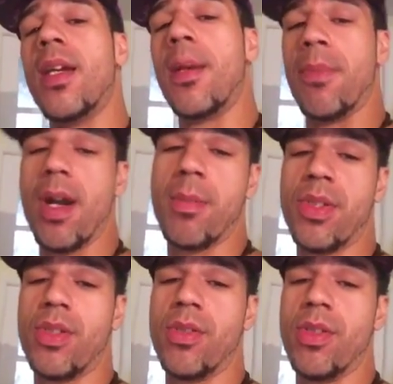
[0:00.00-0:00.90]

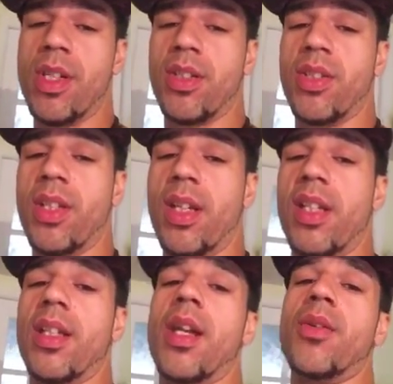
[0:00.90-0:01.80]
promised you
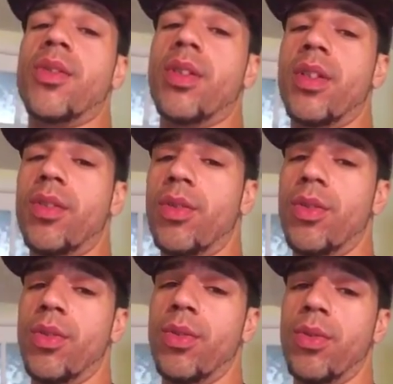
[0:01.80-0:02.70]
yesterday that I was gonna
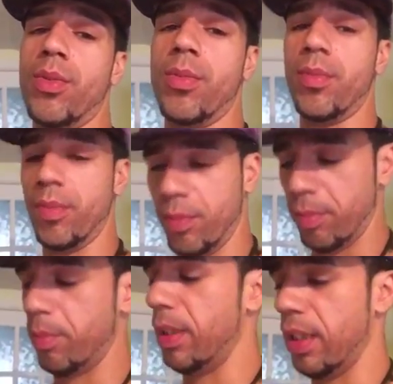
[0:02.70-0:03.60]

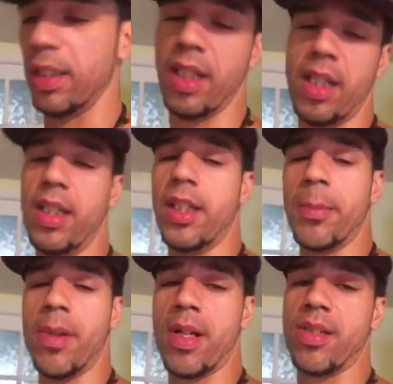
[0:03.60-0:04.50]
begin the
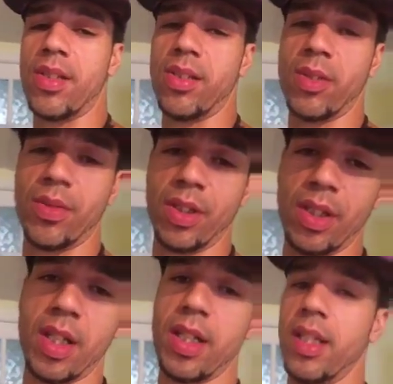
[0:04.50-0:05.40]
healing process of your
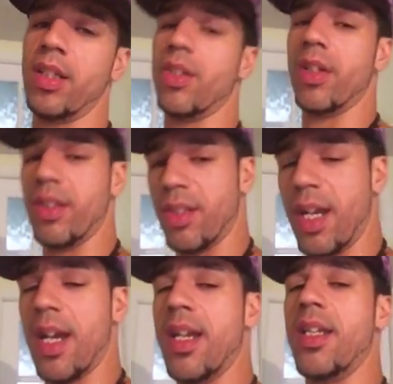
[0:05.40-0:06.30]
gut and your
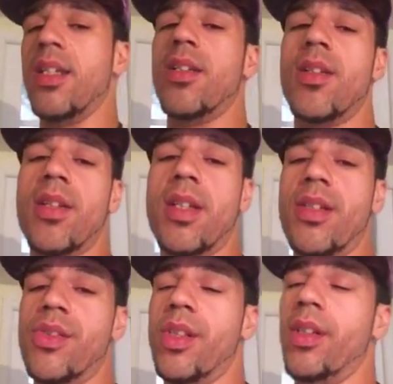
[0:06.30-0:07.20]
anxiety and all
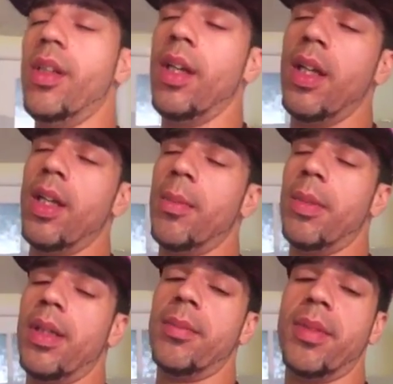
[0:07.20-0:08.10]
that shit,
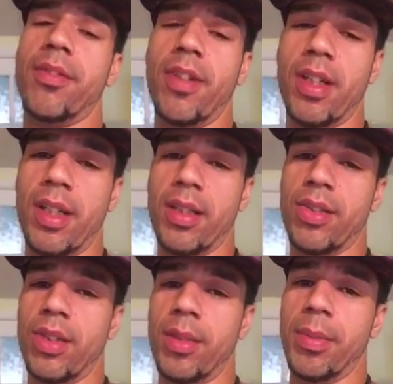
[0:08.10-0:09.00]
but I felt like
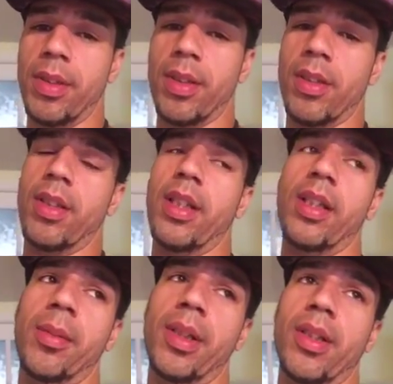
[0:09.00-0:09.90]
sleeping all
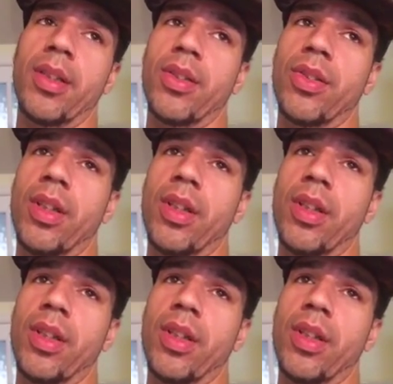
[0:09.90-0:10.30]
day because